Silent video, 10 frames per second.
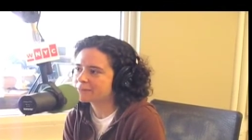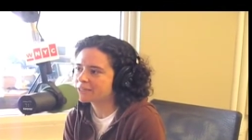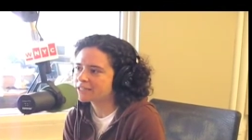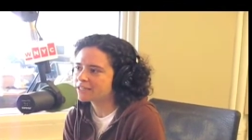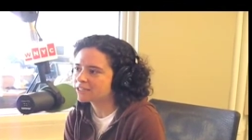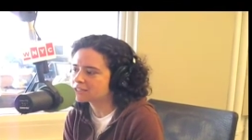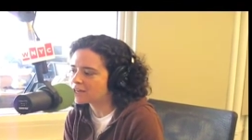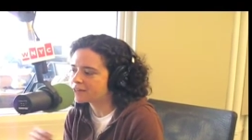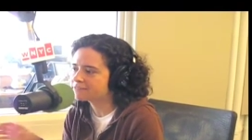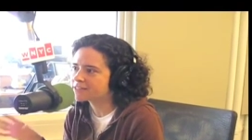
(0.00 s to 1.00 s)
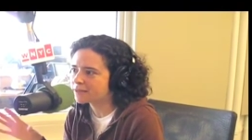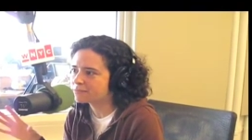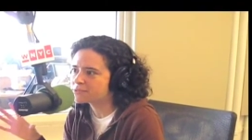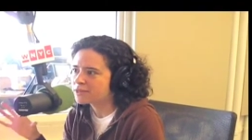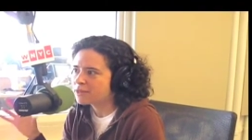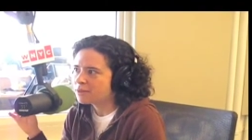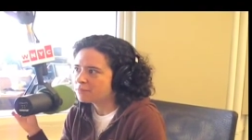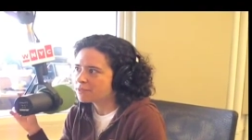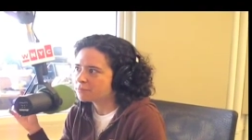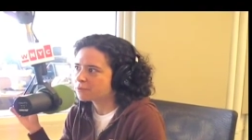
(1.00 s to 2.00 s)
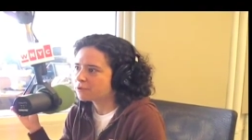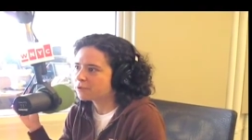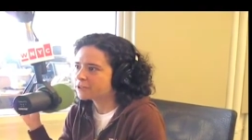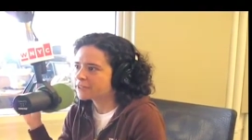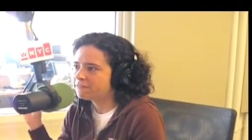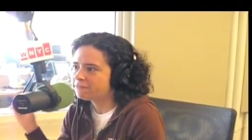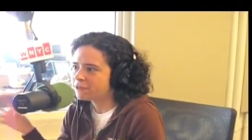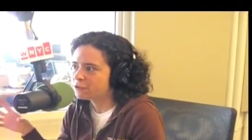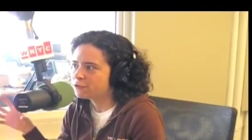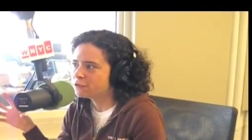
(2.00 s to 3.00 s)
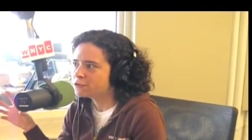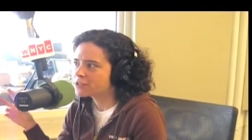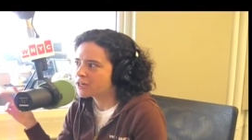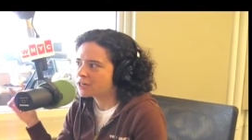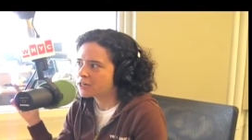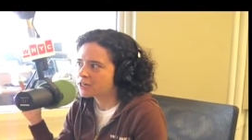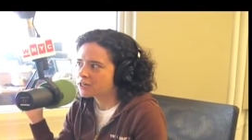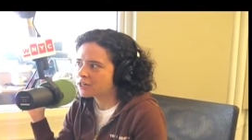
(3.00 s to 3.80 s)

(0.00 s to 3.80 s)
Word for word: I mean, I think a lot of times people confuse a,